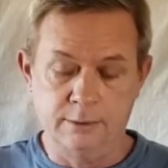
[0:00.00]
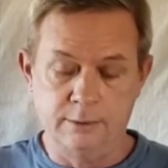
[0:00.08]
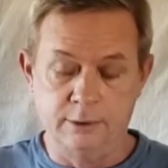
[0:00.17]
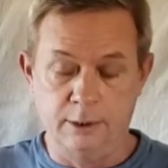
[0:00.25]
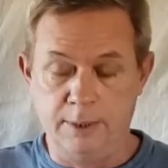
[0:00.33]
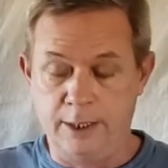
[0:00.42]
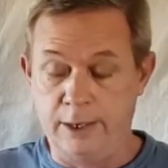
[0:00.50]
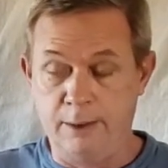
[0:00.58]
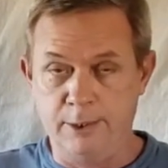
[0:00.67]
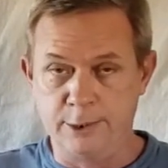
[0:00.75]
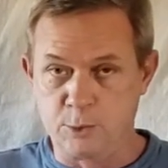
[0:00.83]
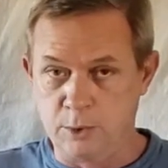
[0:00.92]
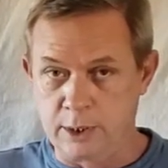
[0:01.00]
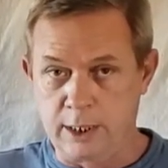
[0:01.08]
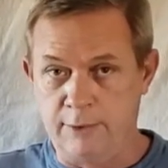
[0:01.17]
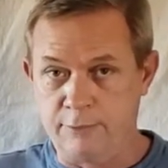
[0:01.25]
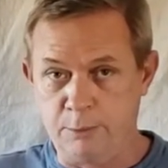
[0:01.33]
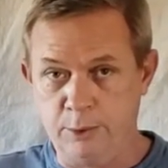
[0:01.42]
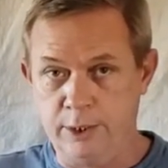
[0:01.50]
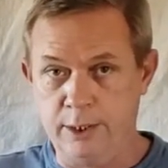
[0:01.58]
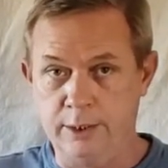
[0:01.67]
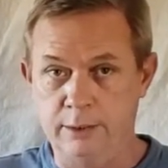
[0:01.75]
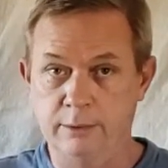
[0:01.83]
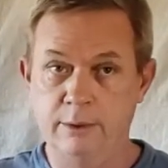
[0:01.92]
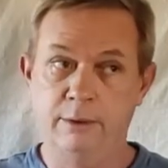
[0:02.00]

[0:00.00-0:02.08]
no matter how much work I have to put in